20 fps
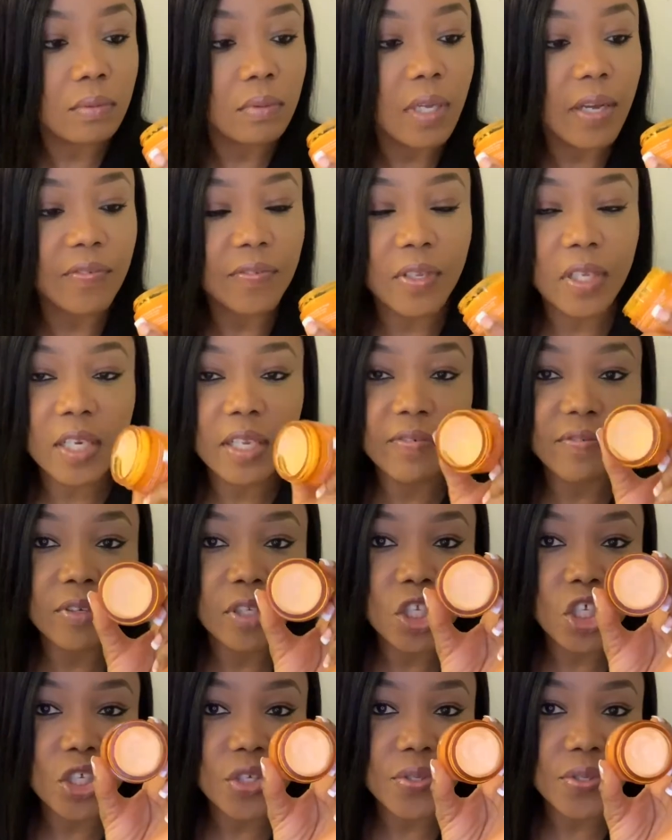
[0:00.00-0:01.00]
not
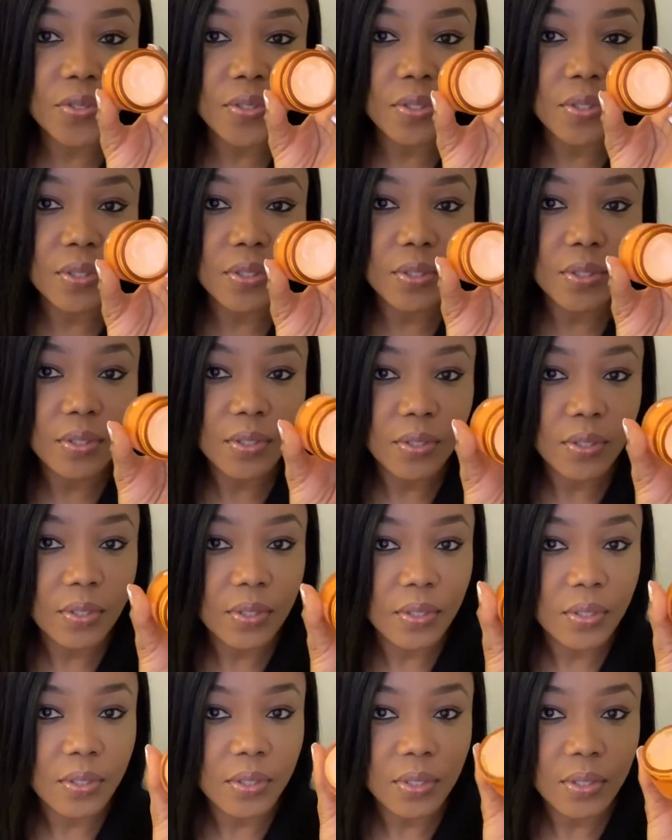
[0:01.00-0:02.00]
even use
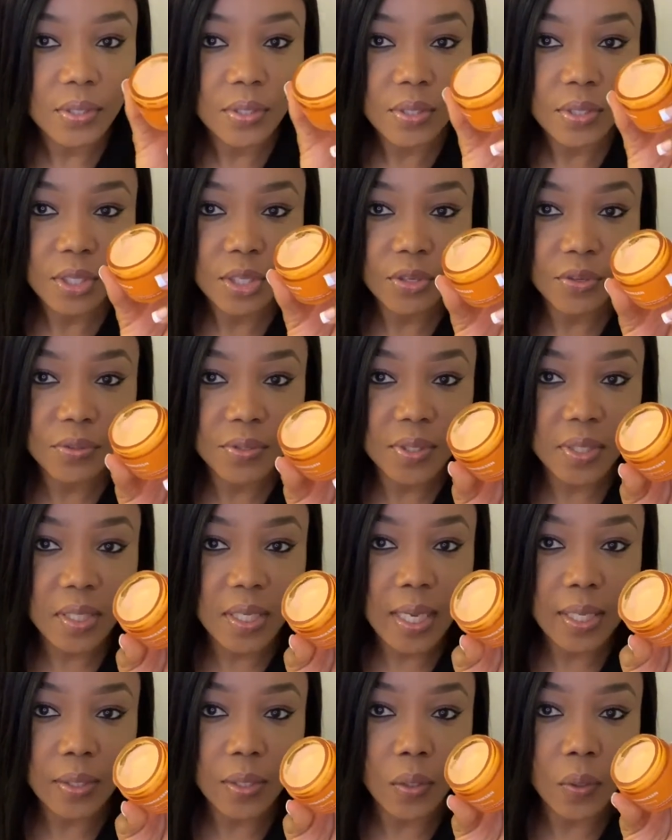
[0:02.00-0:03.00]
it
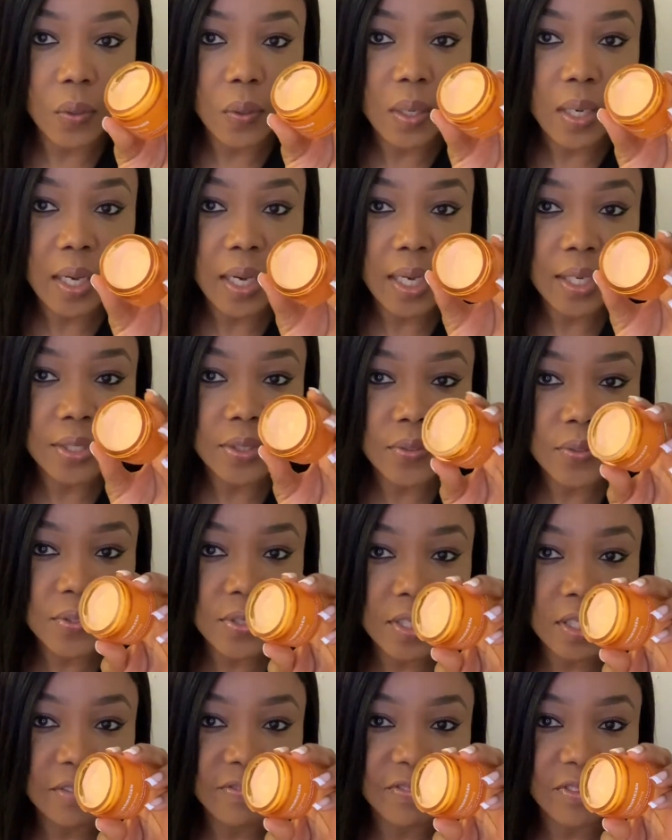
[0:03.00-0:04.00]
at all. I
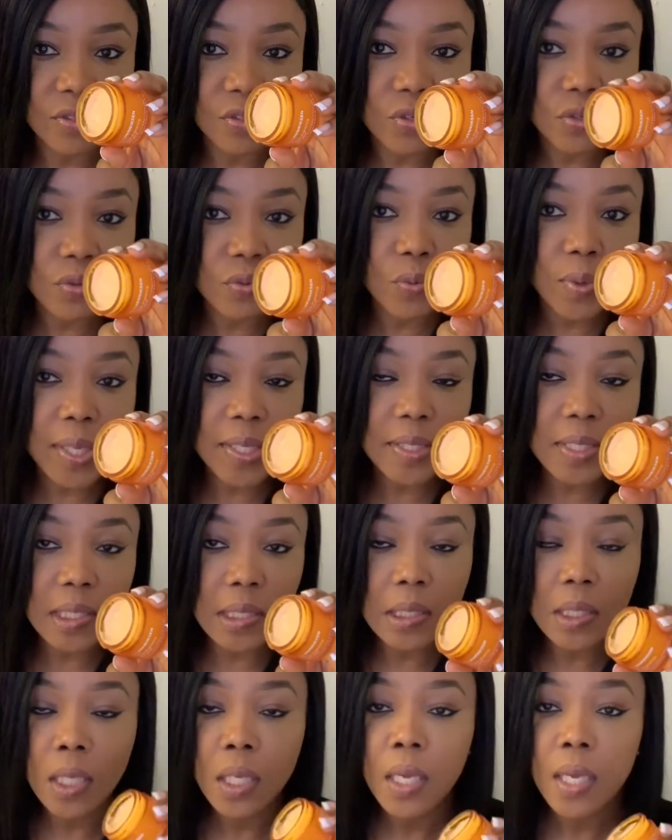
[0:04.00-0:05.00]
used it for 2
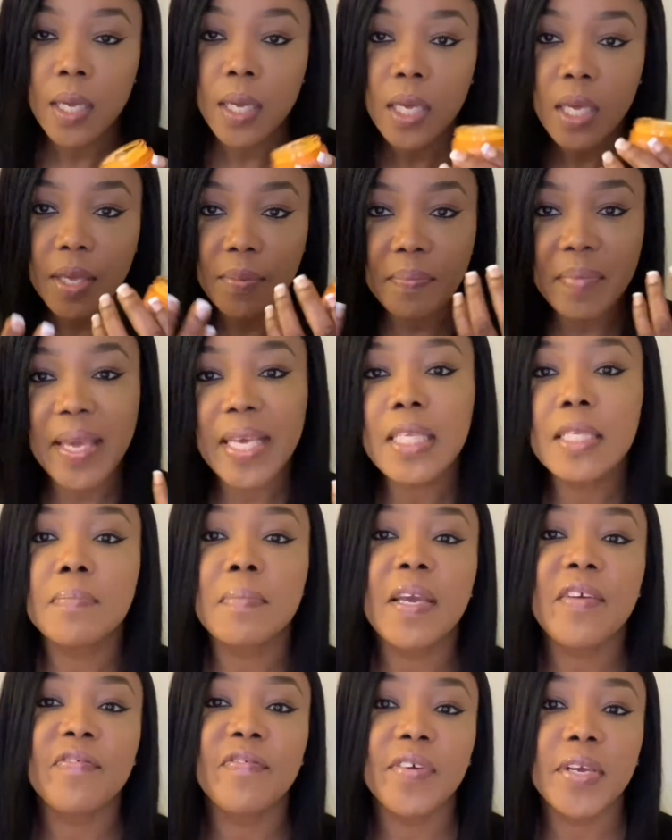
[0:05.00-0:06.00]
weeks. It makes
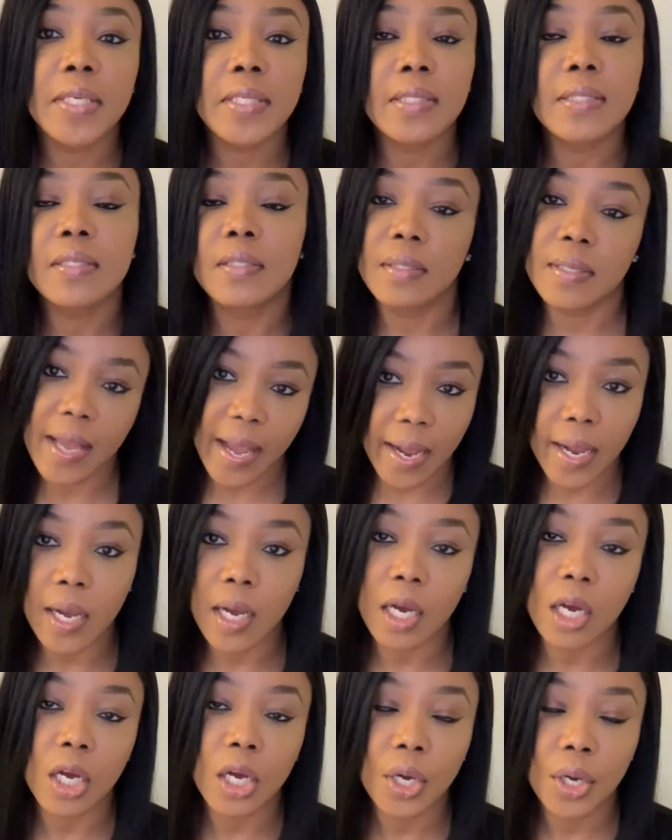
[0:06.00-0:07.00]
my face
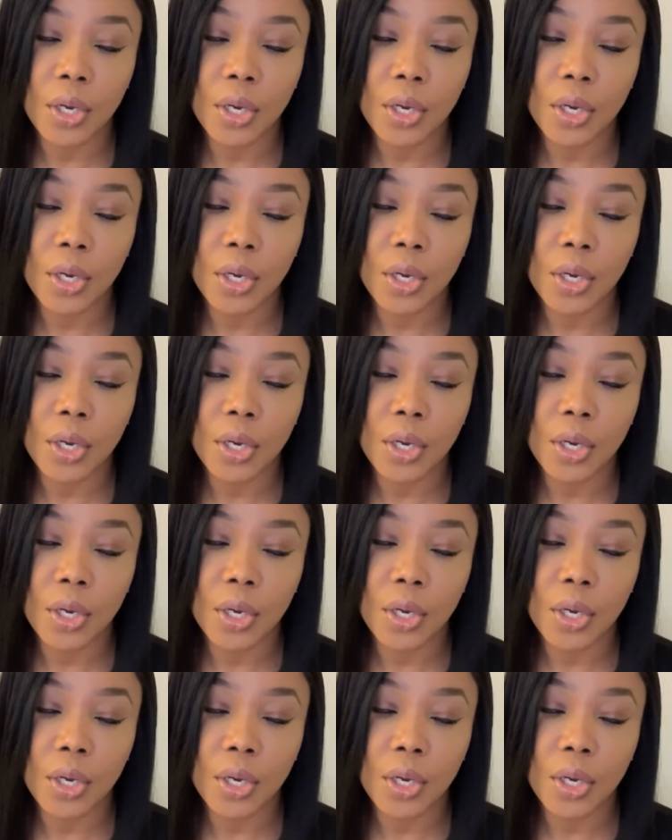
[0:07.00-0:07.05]
darker.